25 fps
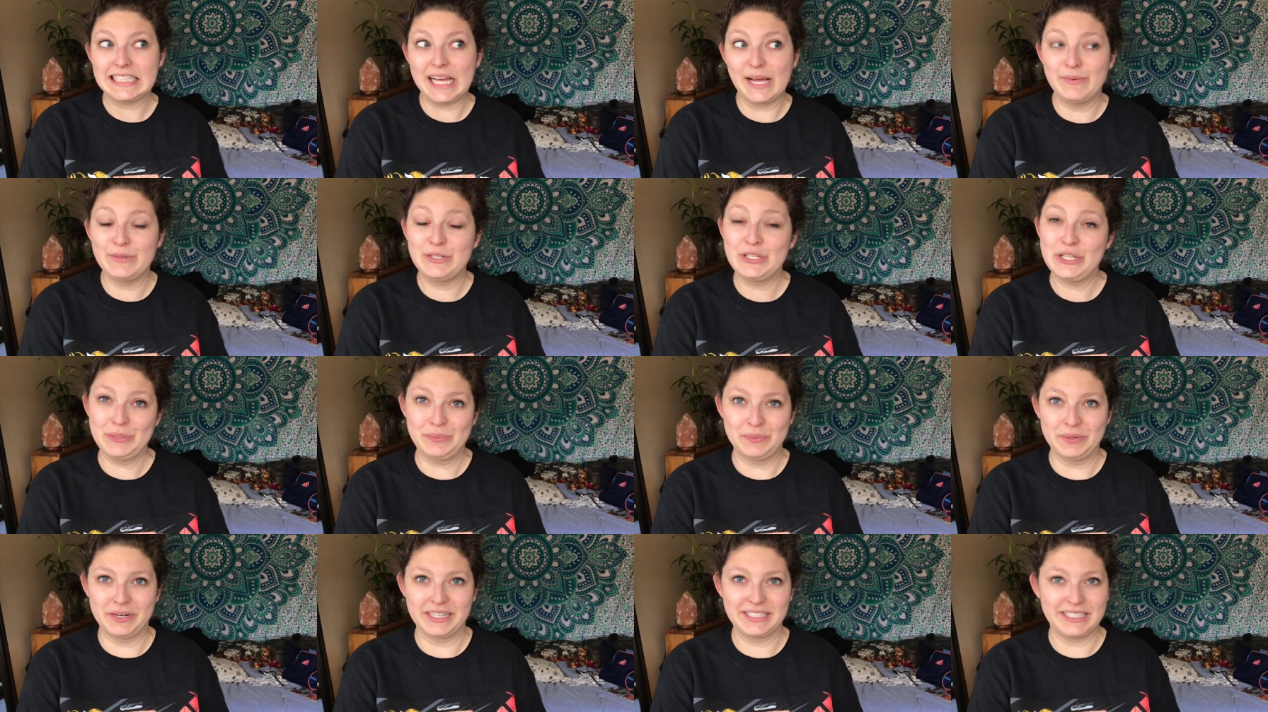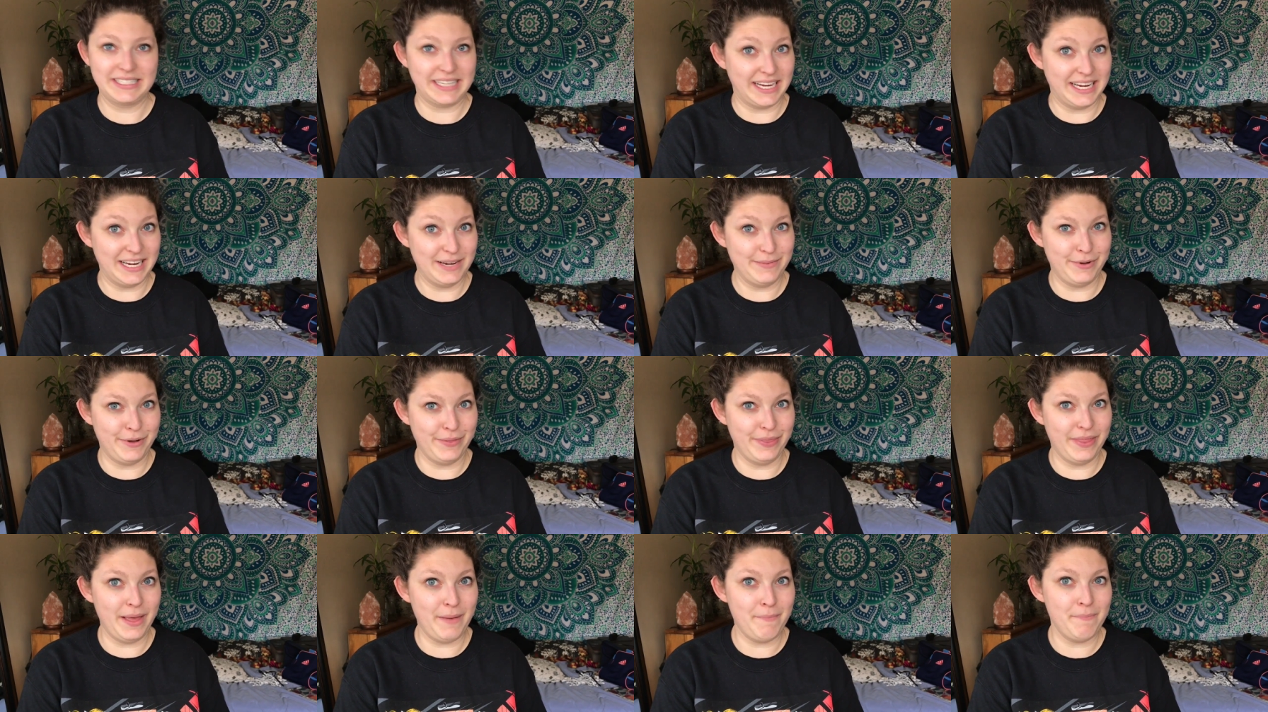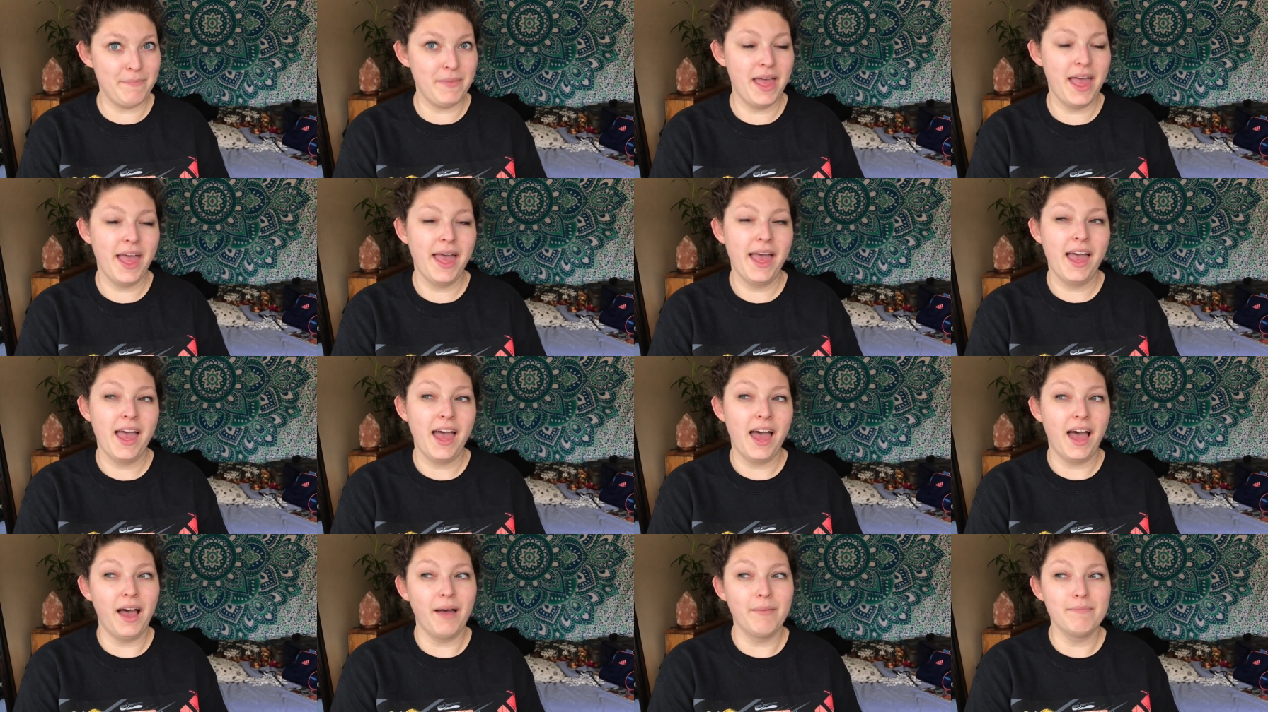I'm super excited about them.
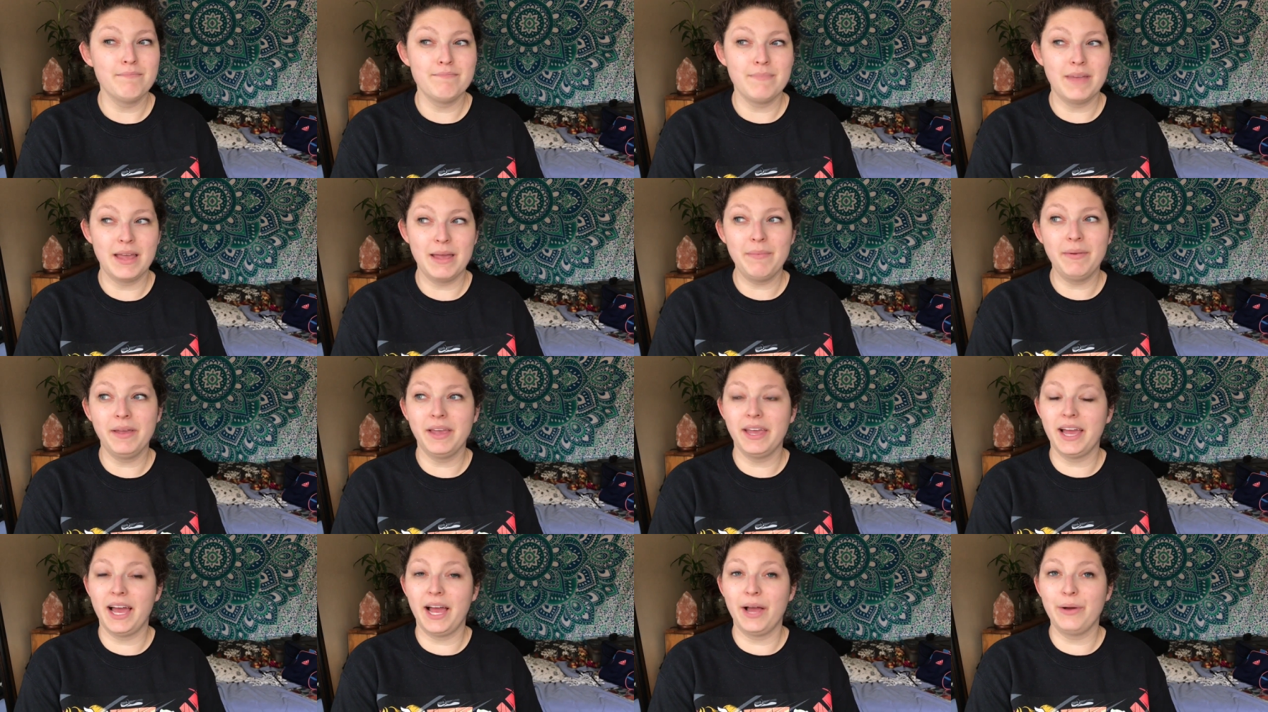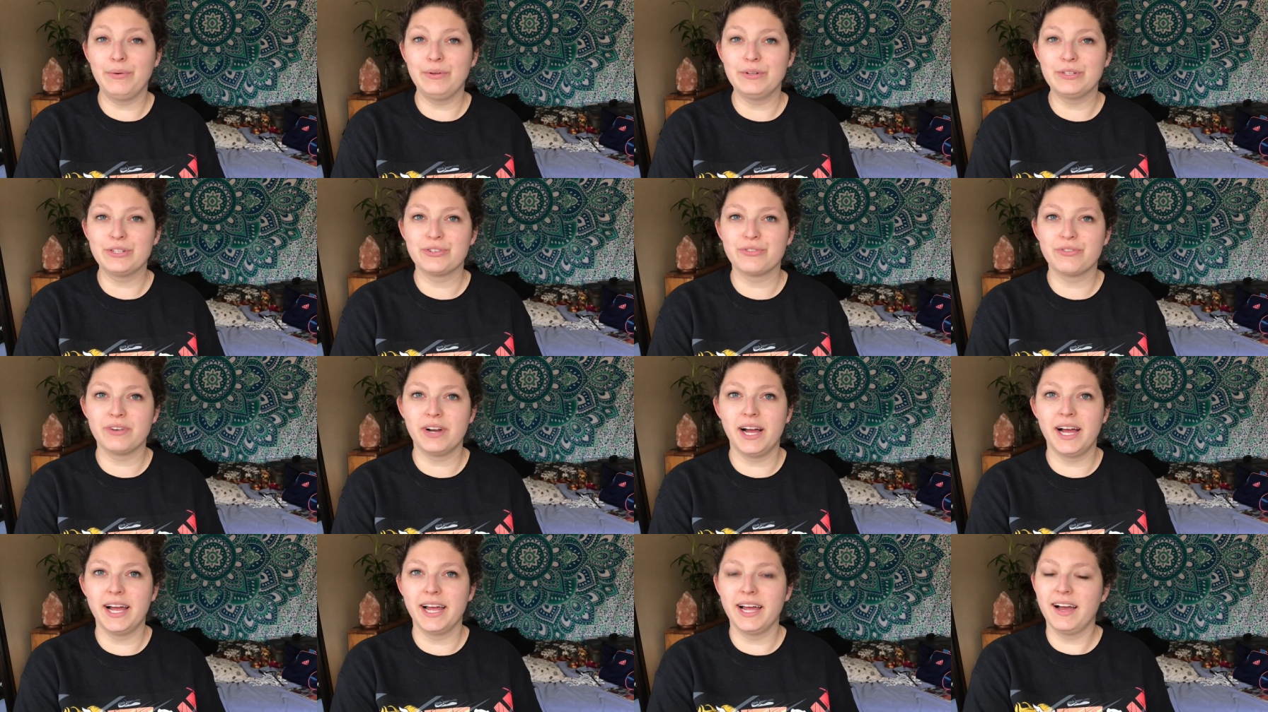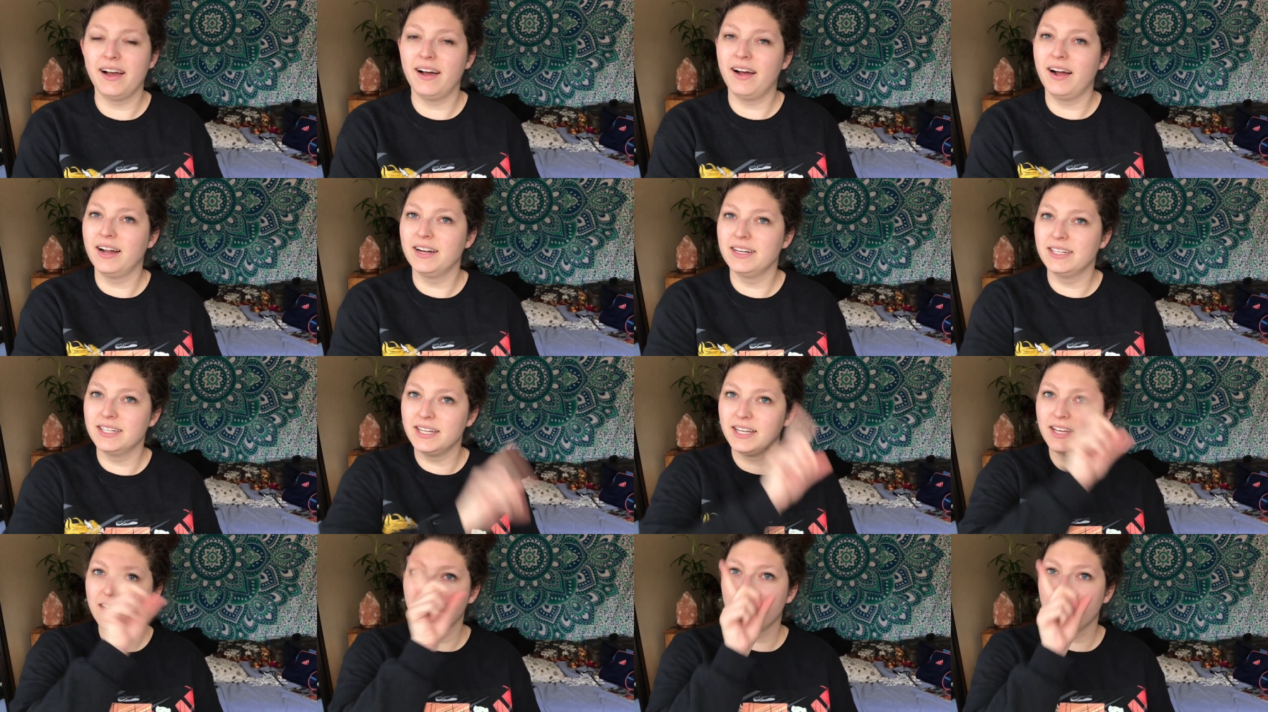Maybe I will try on,